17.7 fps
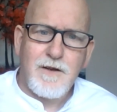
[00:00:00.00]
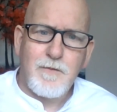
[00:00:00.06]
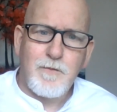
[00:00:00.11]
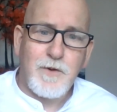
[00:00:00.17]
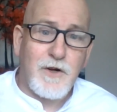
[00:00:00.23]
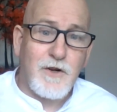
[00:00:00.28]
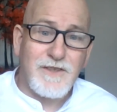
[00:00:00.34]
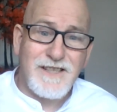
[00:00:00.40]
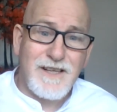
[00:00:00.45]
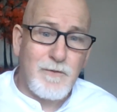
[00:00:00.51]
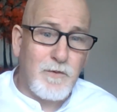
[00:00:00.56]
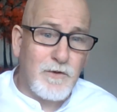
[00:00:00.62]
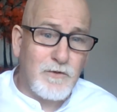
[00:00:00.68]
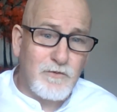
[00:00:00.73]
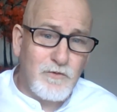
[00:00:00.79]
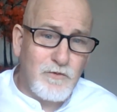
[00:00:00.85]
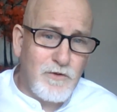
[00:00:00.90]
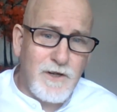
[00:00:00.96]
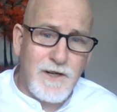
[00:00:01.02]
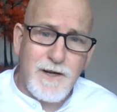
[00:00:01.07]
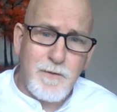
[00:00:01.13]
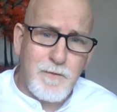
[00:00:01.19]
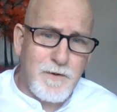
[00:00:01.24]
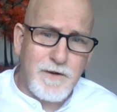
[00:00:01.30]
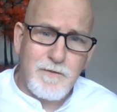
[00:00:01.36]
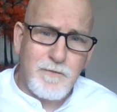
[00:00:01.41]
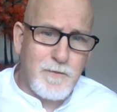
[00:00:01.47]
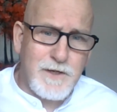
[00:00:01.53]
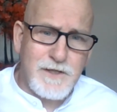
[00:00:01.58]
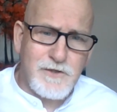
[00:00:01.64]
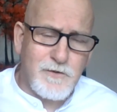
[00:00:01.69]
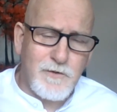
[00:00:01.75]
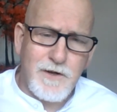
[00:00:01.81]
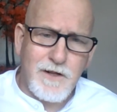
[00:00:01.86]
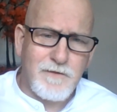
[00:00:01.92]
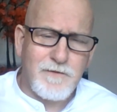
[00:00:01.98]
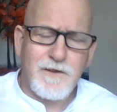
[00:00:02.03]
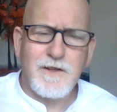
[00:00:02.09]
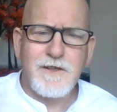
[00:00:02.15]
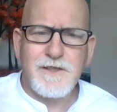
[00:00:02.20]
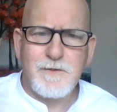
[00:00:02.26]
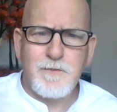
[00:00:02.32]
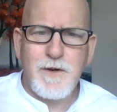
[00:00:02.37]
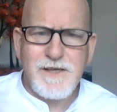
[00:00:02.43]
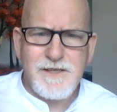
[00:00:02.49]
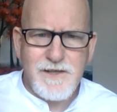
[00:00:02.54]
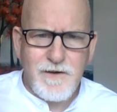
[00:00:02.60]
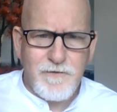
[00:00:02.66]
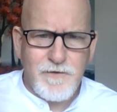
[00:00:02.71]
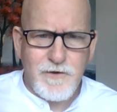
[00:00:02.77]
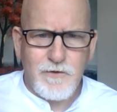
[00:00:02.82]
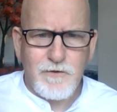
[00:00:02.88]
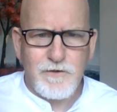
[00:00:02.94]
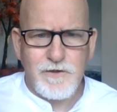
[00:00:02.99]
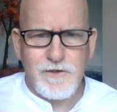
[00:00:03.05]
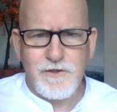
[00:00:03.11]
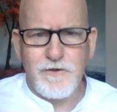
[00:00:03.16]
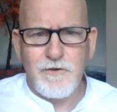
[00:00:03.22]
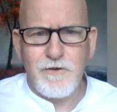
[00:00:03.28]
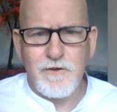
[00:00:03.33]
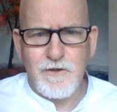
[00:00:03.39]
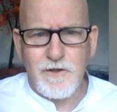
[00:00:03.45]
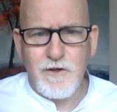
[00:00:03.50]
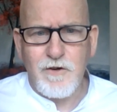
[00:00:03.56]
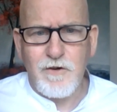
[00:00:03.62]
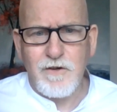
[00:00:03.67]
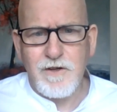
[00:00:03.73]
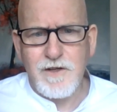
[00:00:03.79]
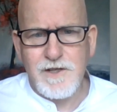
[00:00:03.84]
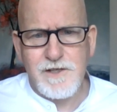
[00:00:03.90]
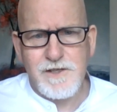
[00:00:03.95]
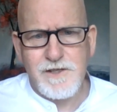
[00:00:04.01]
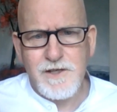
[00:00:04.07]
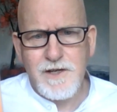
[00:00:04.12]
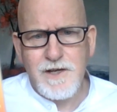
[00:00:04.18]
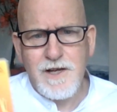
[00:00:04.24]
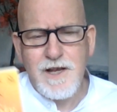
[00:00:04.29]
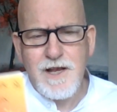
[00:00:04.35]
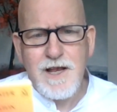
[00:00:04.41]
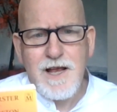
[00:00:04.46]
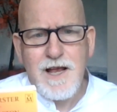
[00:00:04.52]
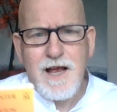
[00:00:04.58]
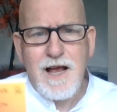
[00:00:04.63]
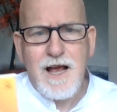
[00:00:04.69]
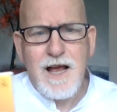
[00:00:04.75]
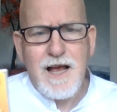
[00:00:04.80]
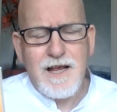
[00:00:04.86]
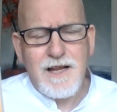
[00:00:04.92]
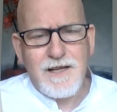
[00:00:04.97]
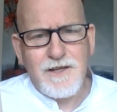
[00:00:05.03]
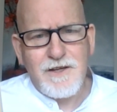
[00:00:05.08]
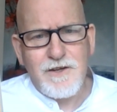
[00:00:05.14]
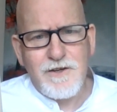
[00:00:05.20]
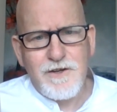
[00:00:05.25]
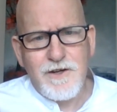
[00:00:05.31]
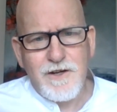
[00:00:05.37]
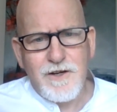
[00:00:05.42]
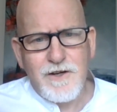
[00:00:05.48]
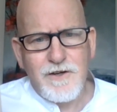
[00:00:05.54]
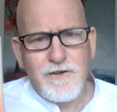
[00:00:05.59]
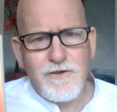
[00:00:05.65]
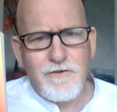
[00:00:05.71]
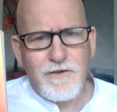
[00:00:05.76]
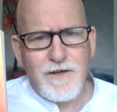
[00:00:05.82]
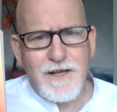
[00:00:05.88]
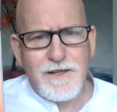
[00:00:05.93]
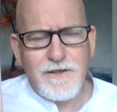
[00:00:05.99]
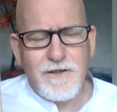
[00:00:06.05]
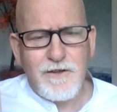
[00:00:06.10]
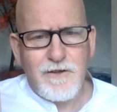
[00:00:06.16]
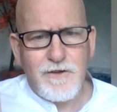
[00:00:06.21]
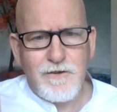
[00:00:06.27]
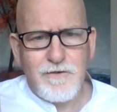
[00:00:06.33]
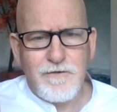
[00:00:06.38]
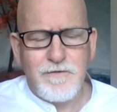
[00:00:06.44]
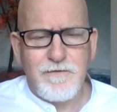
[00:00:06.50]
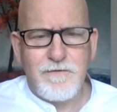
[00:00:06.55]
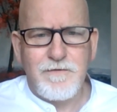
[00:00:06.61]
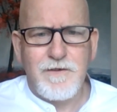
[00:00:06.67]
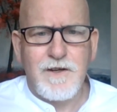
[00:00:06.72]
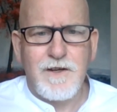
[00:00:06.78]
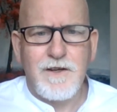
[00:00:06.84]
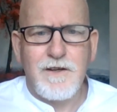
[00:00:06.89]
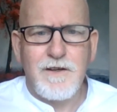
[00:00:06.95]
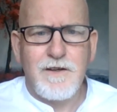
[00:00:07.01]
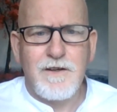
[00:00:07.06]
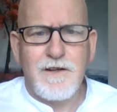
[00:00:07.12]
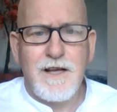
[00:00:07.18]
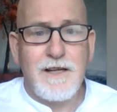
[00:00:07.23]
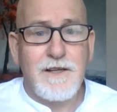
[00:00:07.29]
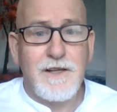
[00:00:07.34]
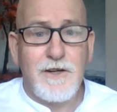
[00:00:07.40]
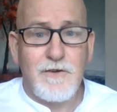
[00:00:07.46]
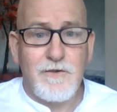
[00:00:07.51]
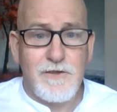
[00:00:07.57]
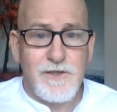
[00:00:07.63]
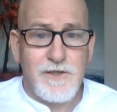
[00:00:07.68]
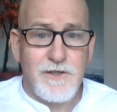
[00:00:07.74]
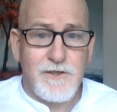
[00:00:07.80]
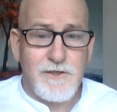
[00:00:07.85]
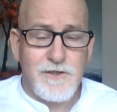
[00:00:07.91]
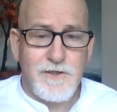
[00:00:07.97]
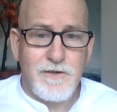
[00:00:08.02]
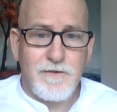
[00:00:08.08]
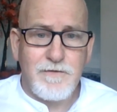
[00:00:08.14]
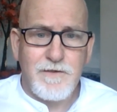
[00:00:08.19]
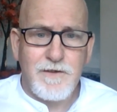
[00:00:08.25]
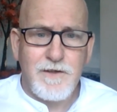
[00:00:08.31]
because it will really be so helpful, especially if you're going to school or college and you're getting a lot of anti-Christian stuff.